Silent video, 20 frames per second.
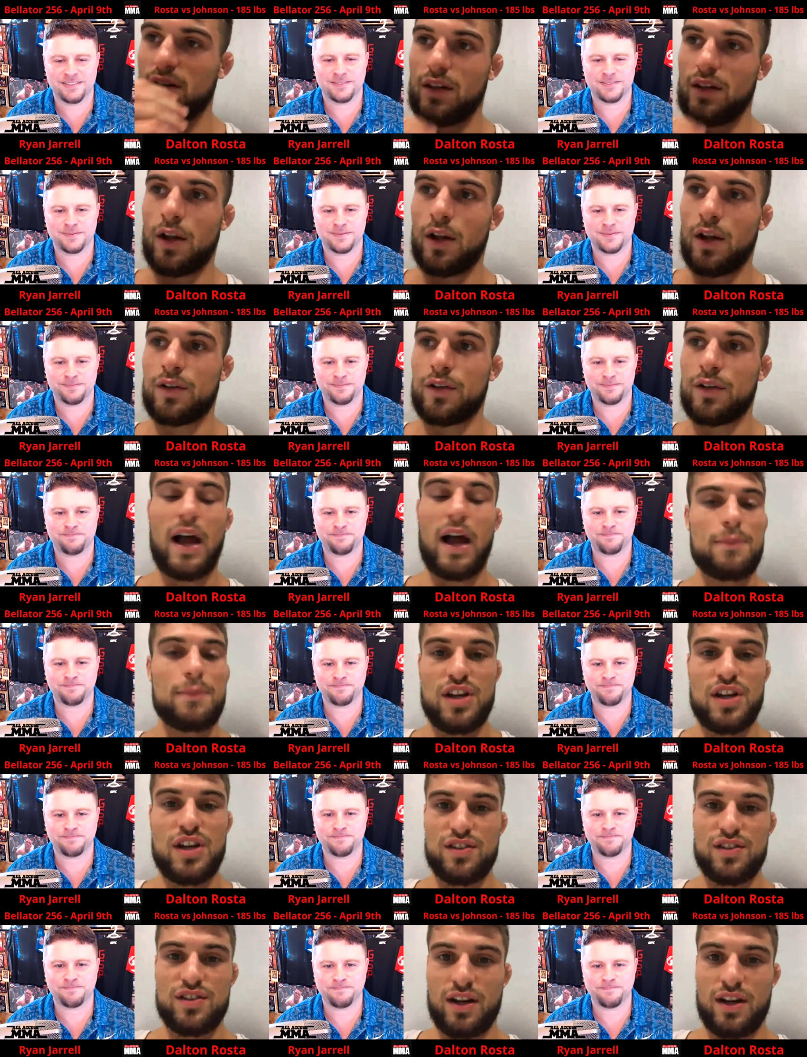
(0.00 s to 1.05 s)
Speaker 1: you know, time
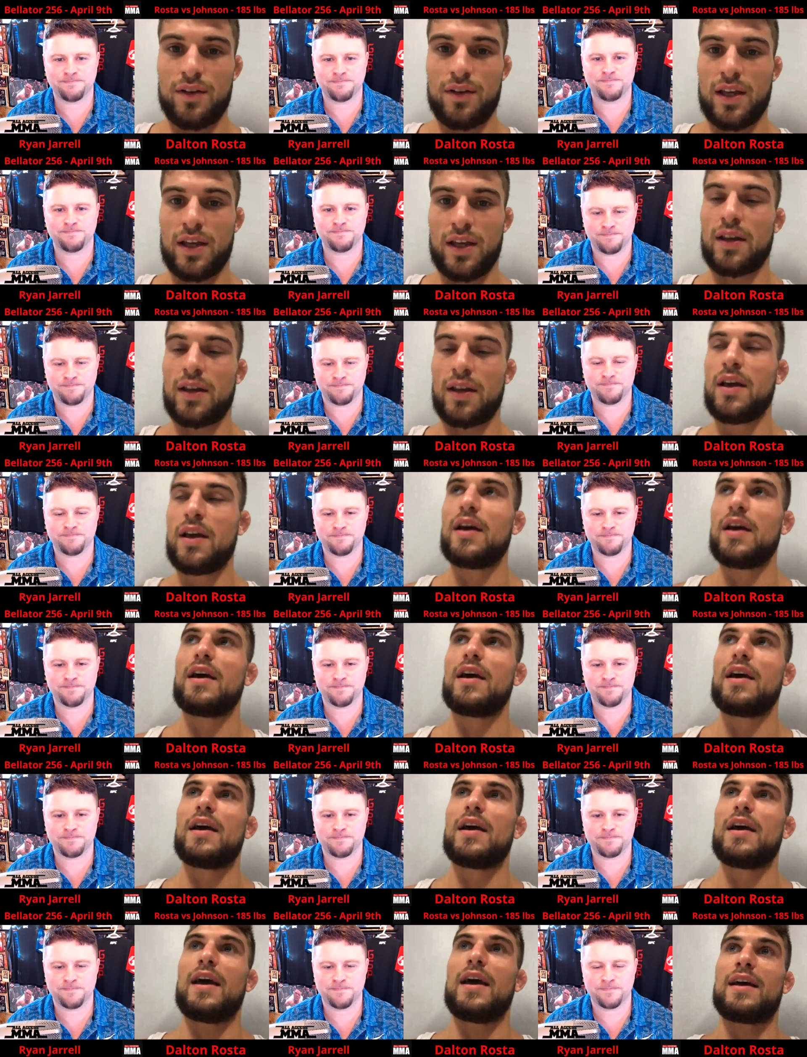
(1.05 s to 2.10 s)
change and everything.
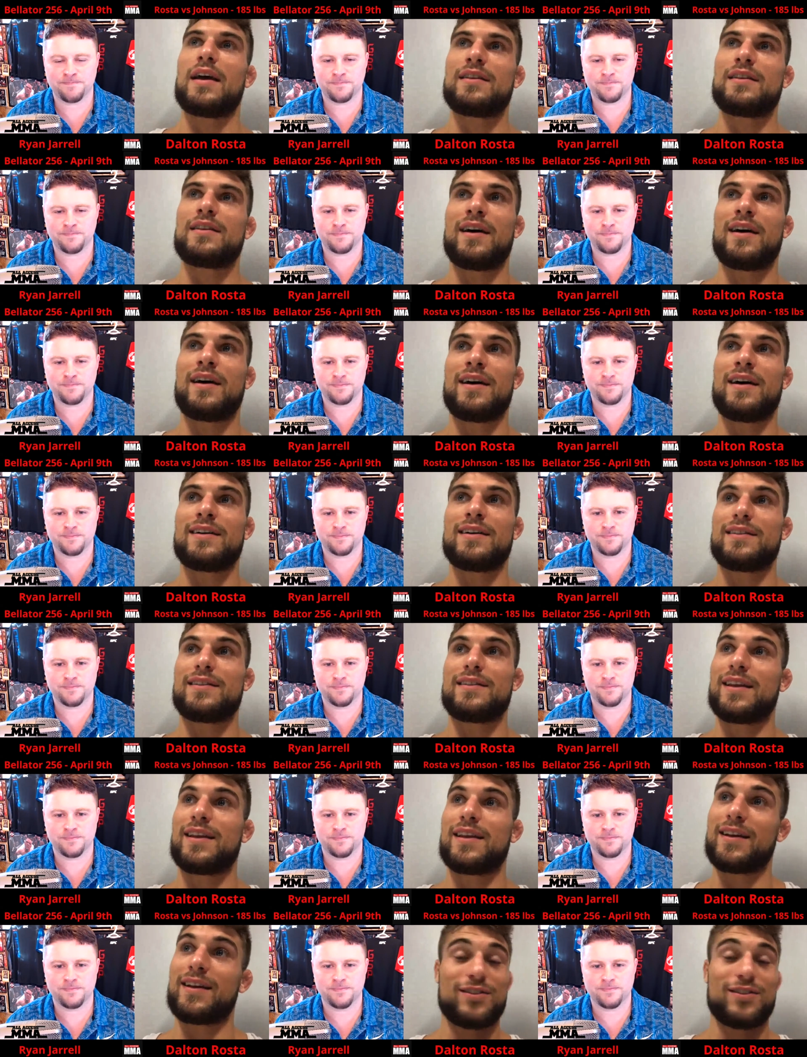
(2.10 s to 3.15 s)
And uh,
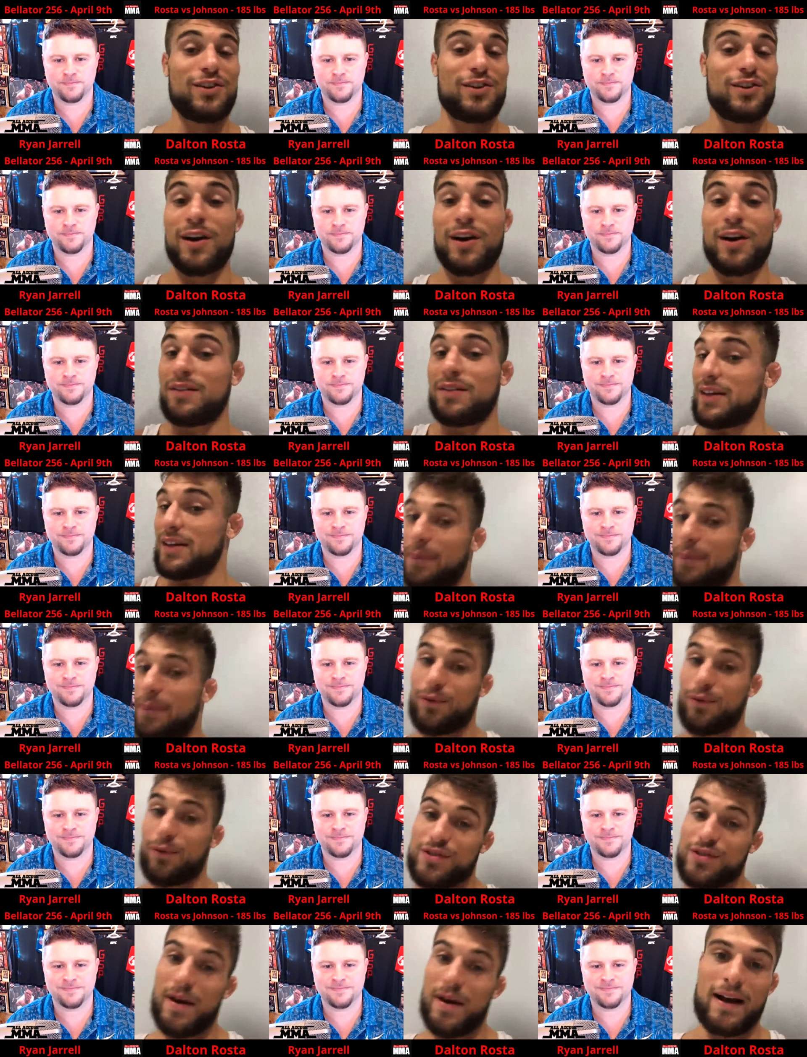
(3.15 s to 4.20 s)
then next thing you know, everything got
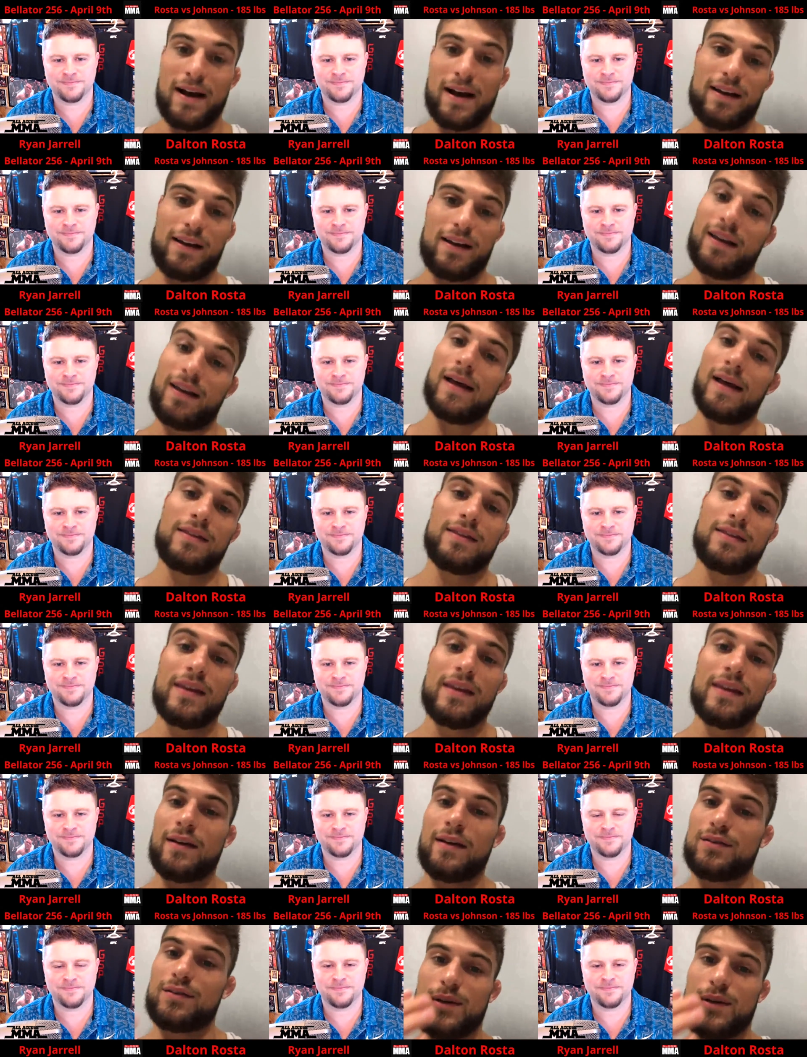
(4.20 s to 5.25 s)
pushed back. And I
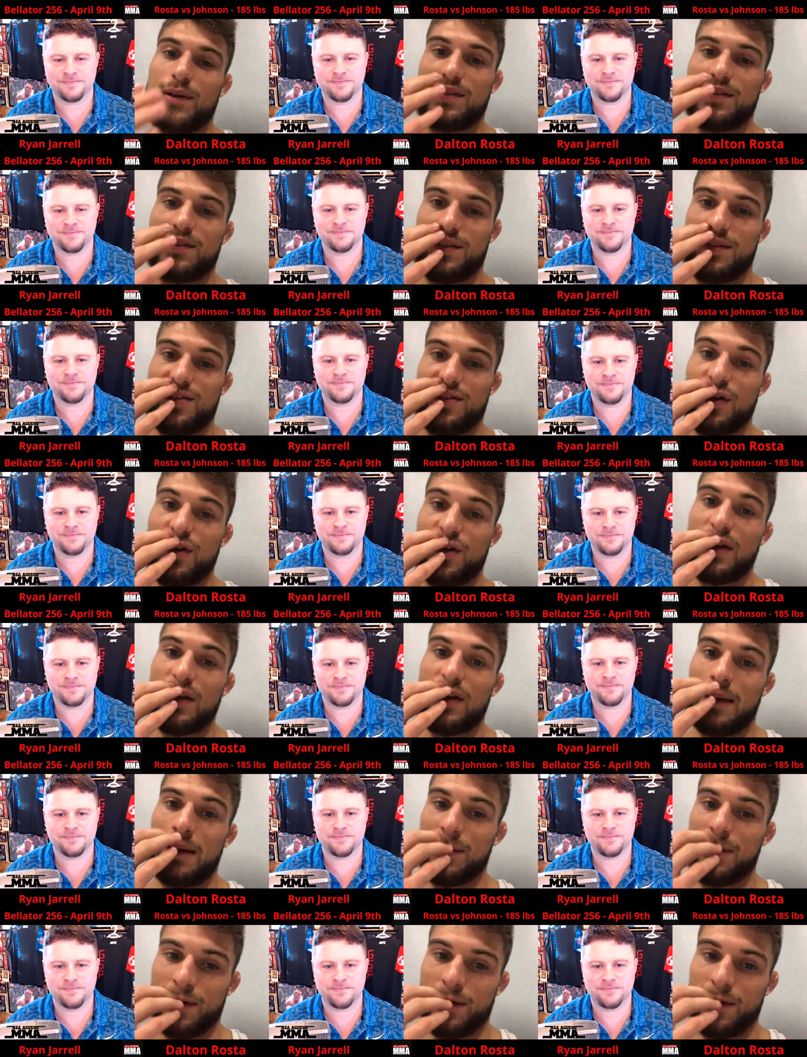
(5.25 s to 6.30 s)
think it was because of the
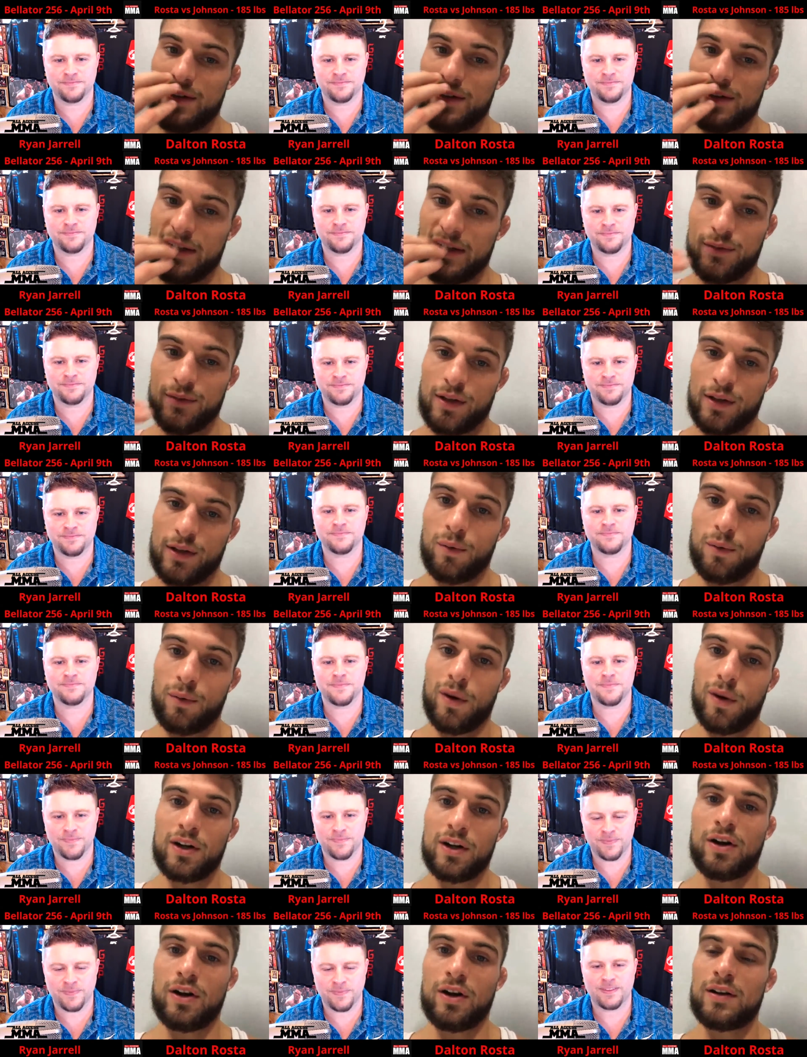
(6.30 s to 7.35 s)
Showtime deal. I think that's what they were
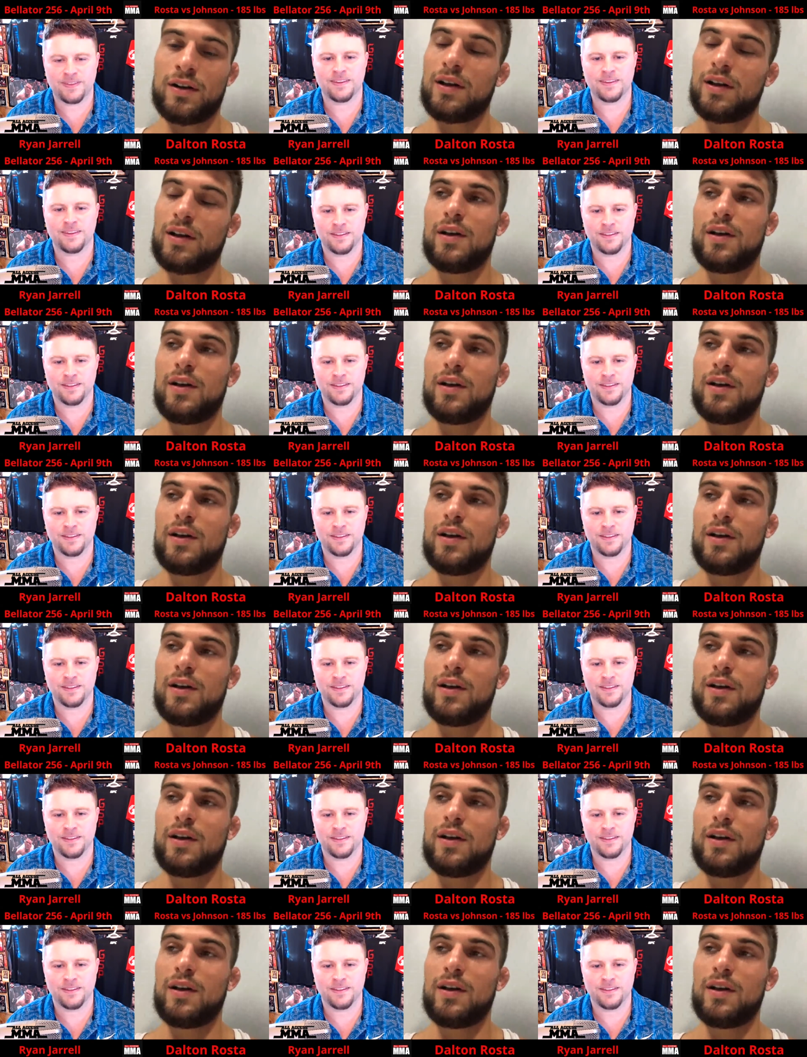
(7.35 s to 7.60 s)
working on.